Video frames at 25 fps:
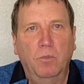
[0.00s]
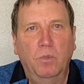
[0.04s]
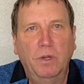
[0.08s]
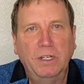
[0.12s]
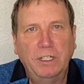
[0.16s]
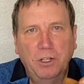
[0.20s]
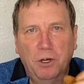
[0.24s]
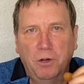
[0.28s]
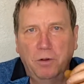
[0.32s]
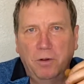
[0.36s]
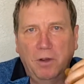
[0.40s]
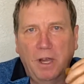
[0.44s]
We
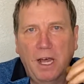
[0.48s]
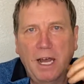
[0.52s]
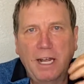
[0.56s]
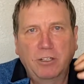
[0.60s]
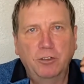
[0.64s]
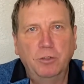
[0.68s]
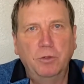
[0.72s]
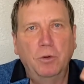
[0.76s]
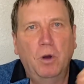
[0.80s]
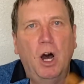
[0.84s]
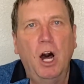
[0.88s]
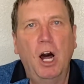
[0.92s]
don't like
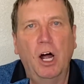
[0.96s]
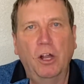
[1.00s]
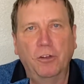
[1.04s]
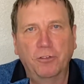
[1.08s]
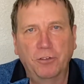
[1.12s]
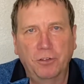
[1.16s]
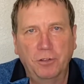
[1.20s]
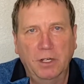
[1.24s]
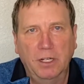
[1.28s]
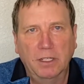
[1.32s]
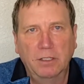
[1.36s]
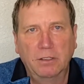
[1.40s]
to
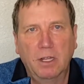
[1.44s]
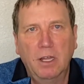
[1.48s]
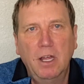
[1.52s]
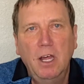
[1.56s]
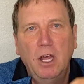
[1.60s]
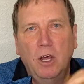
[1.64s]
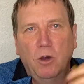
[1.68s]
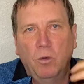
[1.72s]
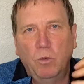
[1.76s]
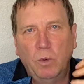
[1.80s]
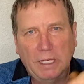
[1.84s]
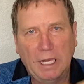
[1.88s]
alter it.
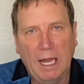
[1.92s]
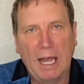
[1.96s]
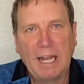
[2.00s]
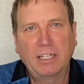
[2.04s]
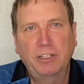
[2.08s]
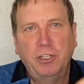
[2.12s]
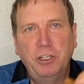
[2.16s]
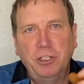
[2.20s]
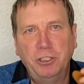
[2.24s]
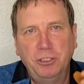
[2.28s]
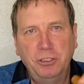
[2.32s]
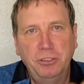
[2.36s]
We'd like
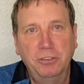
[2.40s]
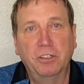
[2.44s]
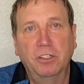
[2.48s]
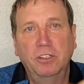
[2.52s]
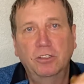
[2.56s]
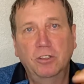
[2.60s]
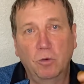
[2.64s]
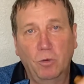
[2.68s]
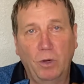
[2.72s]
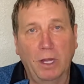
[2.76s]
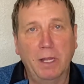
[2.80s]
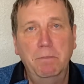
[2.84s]
to use it
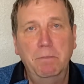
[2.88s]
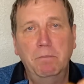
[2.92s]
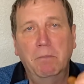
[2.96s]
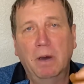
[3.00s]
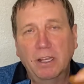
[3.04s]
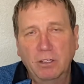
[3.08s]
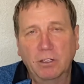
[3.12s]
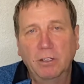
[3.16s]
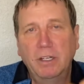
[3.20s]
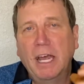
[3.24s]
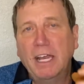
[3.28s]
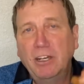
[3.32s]
the way
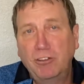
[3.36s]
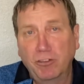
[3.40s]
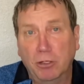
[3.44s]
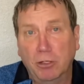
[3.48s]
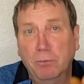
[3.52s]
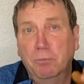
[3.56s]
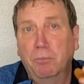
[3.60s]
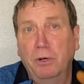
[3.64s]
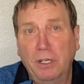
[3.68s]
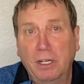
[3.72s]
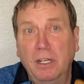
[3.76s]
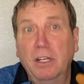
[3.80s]
Mother Nature
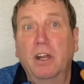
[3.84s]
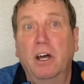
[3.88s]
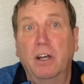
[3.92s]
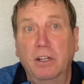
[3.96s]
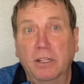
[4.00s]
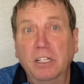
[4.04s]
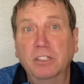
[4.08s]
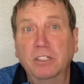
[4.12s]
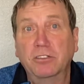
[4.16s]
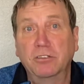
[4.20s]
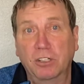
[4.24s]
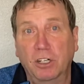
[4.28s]
put it on
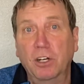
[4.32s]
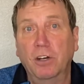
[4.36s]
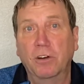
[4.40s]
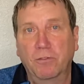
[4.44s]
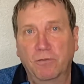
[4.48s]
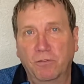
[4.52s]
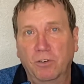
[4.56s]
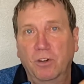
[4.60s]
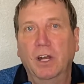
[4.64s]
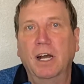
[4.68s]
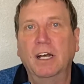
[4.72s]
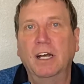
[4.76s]
this earth
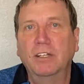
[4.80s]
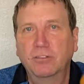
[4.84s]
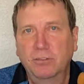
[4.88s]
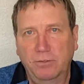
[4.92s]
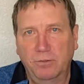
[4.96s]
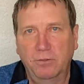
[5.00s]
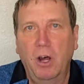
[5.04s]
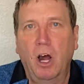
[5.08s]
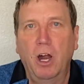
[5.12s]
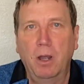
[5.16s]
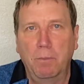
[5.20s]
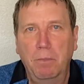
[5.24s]
for us,
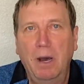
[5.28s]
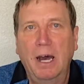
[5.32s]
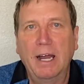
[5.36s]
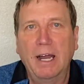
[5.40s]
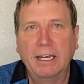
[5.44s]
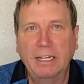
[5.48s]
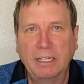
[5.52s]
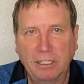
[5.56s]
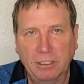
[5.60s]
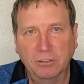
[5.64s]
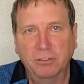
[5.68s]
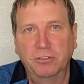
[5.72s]
our body
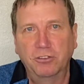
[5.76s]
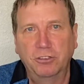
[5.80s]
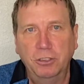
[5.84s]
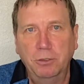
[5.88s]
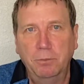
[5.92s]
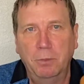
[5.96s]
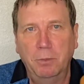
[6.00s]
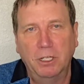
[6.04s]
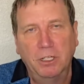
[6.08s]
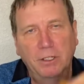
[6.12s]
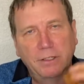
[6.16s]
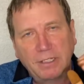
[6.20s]

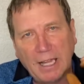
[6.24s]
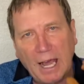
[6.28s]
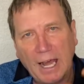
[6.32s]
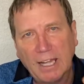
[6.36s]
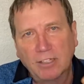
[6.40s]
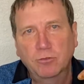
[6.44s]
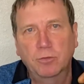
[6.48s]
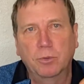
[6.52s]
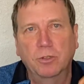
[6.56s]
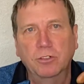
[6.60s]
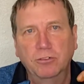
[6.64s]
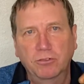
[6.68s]
consume it.
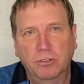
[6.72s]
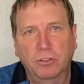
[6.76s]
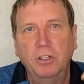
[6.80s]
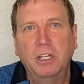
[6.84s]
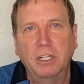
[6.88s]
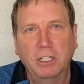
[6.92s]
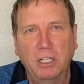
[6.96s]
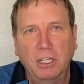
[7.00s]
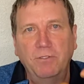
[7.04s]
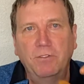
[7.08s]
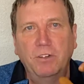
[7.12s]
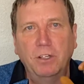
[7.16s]
That's where it's going to
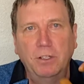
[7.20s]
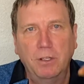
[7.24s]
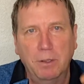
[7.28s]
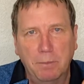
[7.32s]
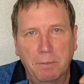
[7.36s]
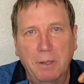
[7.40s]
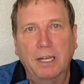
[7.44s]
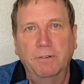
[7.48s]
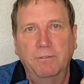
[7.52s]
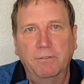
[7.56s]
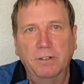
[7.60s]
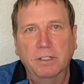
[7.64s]
give you the
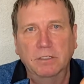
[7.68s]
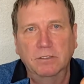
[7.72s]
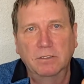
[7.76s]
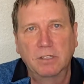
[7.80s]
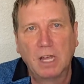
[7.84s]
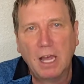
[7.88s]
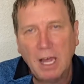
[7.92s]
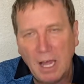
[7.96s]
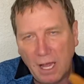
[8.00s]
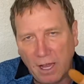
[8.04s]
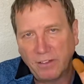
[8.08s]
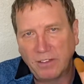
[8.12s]
benefits.
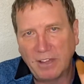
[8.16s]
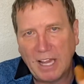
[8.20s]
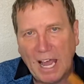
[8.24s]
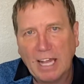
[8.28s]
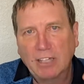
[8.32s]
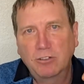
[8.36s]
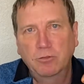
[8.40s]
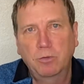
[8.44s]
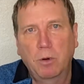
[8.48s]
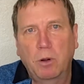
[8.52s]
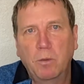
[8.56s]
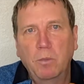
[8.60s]

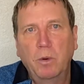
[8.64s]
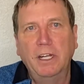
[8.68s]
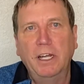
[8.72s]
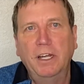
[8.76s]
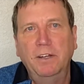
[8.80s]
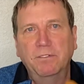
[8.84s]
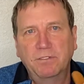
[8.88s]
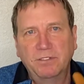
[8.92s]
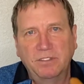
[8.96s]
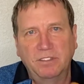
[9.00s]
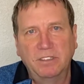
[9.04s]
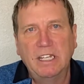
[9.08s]
That's where we
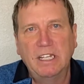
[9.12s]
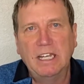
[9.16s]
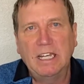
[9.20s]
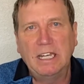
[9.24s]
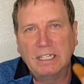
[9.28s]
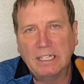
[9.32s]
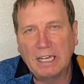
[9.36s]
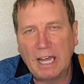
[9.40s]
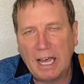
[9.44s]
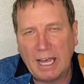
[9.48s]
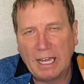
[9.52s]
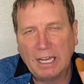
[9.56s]
have
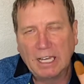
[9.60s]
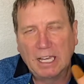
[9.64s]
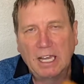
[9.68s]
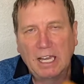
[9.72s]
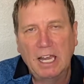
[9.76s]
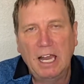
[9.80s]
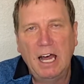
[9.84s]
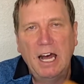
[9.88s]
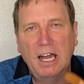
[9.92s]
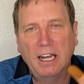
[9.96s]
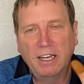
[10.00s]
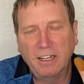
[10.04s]
seen a
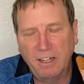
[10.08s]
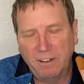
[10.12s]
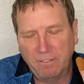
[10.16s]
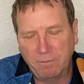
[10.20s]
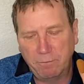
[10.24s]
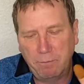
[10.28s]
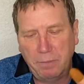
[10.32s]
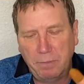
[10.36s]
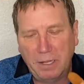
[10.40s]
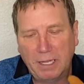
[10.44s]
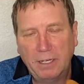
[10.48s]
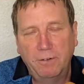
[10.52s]
lot
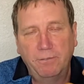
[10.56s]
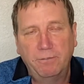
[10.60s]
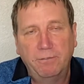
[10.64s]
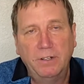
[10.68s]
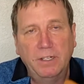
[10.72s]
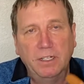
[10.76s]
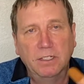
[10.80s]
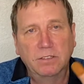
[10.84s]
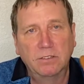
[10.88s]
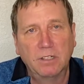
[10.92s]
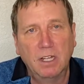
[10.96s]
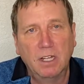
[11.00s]
of
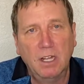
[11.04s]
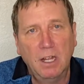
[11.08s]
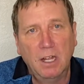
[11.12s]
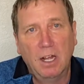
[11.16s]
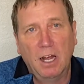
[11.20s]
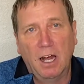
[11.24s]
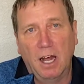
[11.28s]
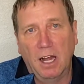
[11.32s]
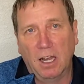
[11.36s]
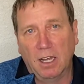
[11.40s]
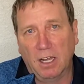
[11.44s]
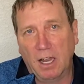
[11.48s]
benefits.
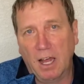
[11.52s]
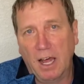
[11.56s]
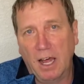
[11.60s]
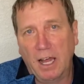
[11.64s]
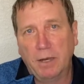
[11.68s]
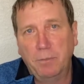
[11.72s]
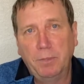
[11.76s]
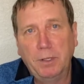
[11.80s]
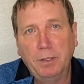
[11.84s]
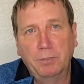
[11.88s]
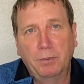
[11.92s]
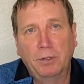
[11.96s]
A lot
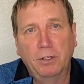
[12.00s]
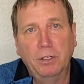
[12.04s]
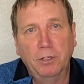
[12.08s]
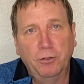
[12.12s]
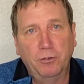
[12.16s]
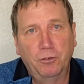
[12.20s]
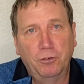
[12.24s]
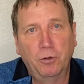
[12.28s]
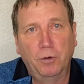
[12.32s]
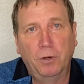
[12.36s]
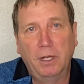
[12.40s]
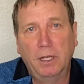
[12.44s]
of people
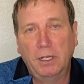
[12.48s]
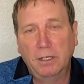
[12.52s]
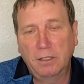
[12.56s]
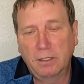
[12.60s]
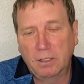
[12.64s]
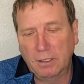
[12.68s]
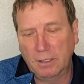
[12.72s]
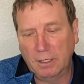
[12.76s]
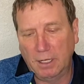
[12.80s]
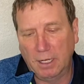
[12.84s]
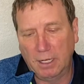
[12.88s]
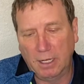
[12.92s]
enjoy it.
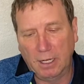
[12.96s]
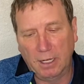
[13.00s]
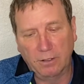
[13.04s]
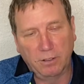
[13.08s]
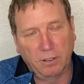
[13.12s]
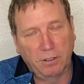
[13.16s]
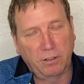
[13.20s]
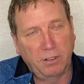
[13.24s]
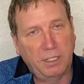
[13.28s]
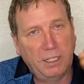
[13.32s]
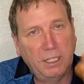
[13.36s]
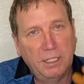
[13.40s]

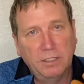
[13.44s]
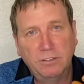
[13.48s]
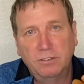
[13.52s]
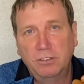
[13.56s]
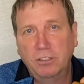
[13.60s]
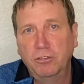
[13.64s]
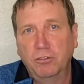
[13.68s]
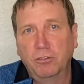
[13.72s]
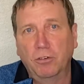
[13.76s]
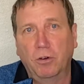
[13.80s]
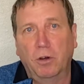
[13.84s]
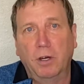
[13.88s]
Their kids
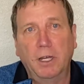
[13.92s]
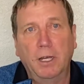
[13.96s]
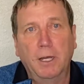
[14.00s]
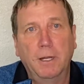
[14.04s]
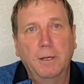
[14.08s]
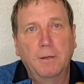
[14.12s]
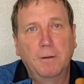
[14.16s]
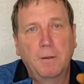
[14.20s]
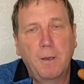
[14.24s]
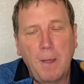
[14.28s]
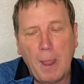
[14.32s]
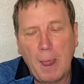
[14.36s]
enjoy
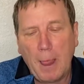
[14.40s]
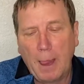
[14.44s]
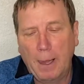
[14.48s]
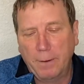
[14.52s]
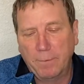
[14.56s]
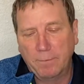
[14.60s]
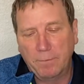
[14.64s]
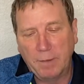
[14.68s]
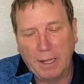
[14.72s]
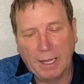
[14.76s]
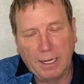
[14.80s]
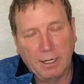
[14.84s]
it.
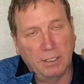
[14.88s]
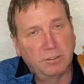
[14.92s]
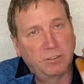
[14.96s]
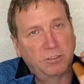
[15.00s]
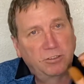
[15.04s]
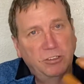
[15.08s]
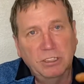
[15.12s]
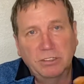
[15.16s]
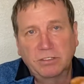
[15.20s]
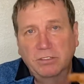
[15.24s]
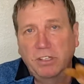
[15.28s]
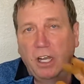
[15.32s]
And it's
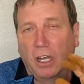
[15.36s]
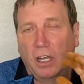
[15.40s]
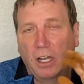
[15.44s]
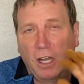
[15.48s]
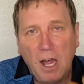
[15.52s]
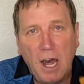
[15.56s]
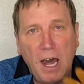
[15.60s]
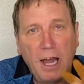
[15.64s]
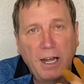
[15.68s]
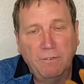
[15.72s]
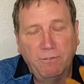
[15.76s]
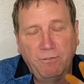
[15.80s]
just a
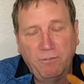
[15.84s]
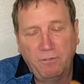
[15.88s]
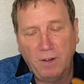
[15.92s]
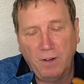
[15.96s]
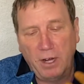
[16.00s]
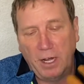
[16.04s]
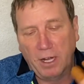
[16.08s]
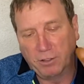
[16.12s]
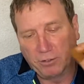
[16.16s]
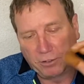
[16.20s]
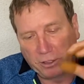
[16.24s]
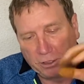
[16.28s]
lot of
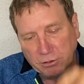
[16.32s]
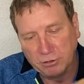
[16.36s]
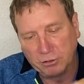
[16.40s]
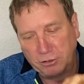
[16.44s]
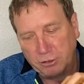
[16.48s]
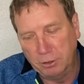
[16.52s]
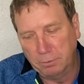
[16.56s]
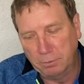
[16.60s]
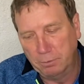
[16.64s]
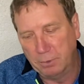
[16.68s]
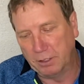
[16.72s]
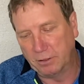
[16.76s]
fun
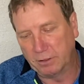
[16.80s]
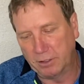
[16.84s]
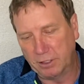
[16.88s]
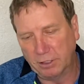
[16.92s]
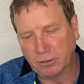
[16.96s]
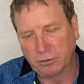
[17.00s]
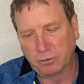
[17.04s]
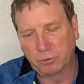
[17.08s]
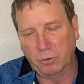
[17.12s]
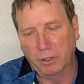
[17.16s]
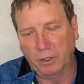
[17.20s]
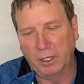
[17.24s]
consuming it
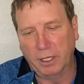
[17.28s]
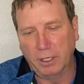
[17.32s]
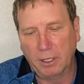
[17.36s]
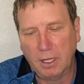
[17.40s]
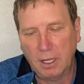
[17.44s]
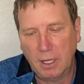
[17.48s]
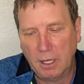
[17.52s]
this way.